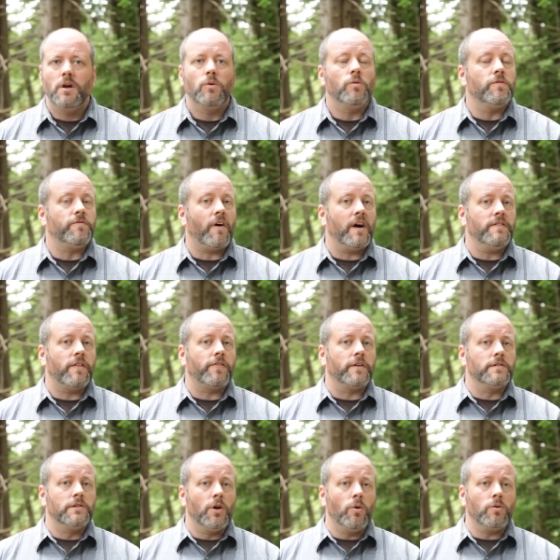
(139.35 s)
we find that the
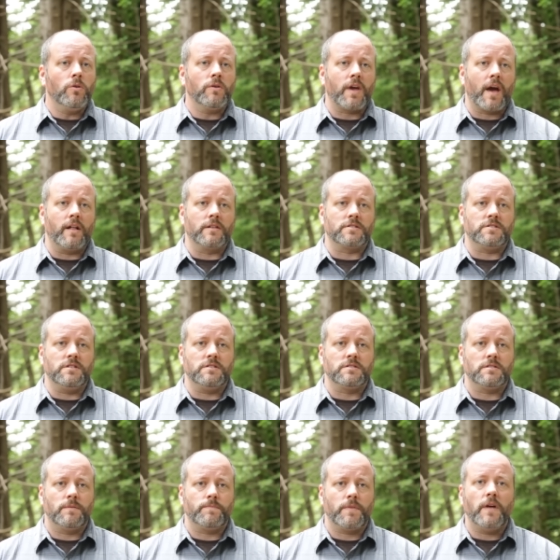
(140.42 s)
local
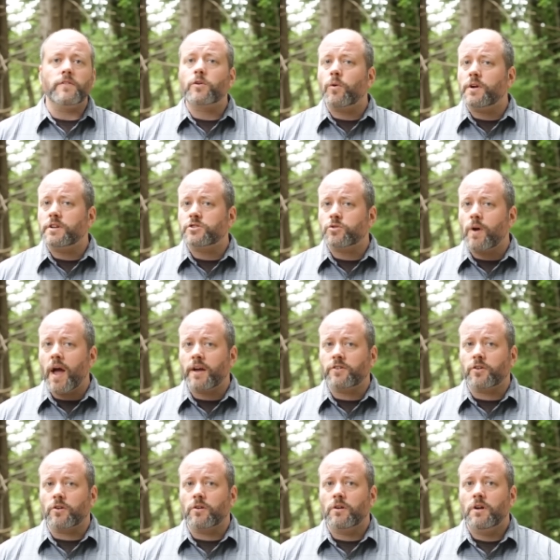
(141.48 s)
galaxies and the Great
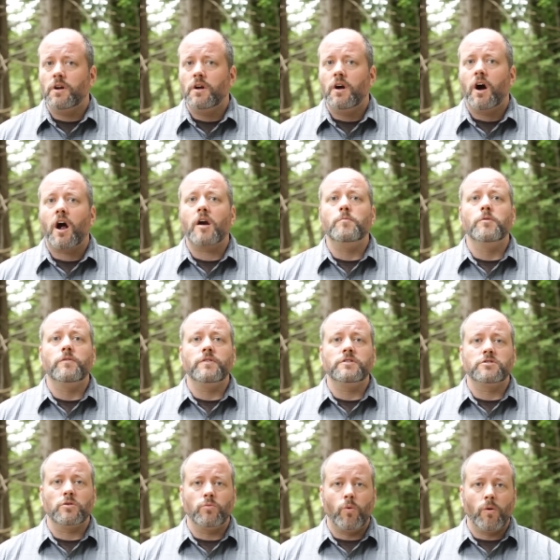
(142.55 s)
Attractor are moving
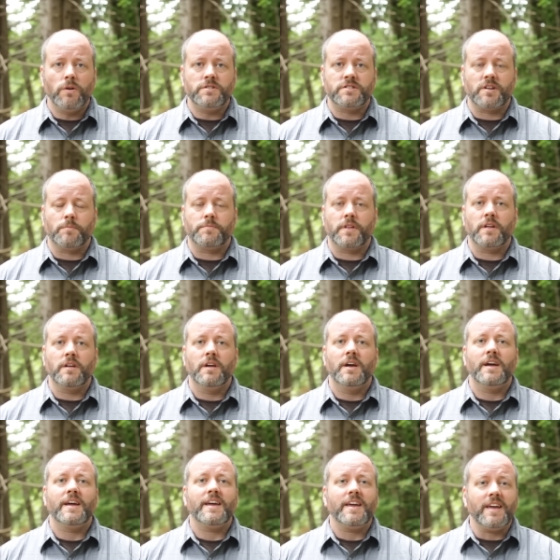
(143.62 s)
towards something
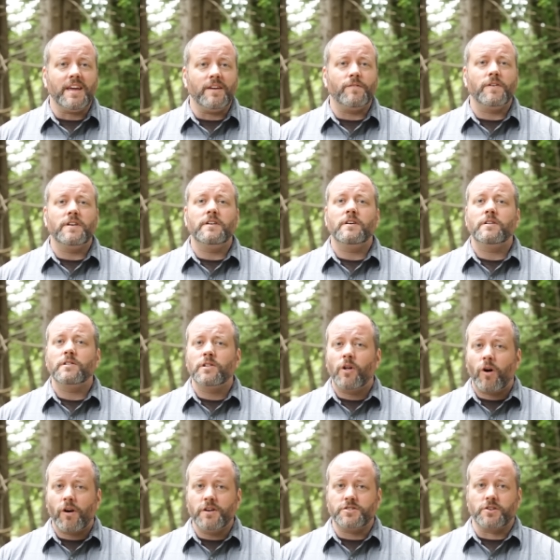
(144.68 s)
even
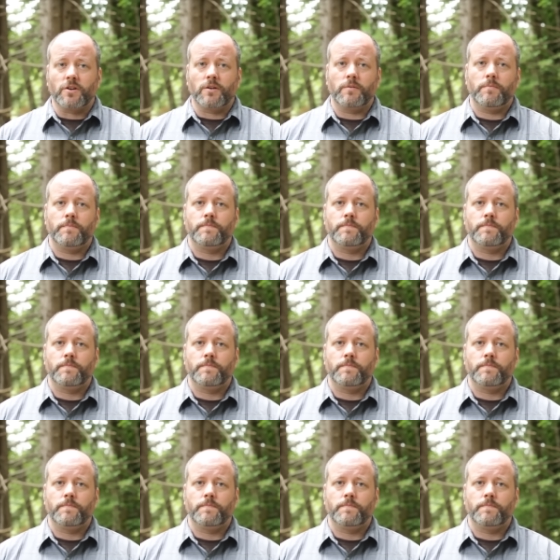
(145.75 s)
larger.